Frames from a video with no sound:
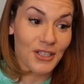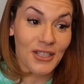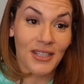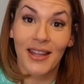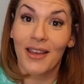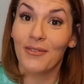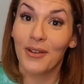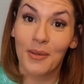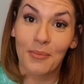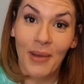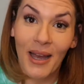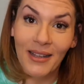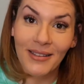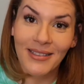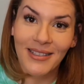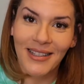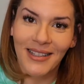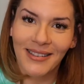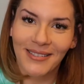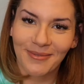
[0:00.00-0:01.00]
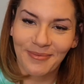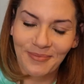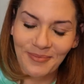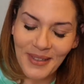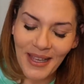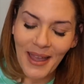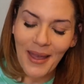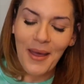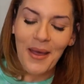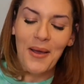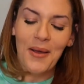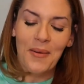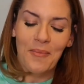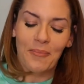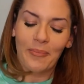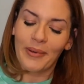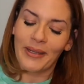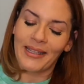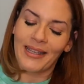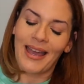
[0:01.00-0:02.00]
love unboxing.
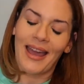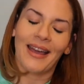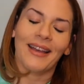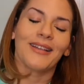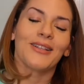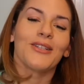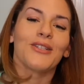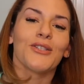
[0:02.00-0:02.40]
But yeah.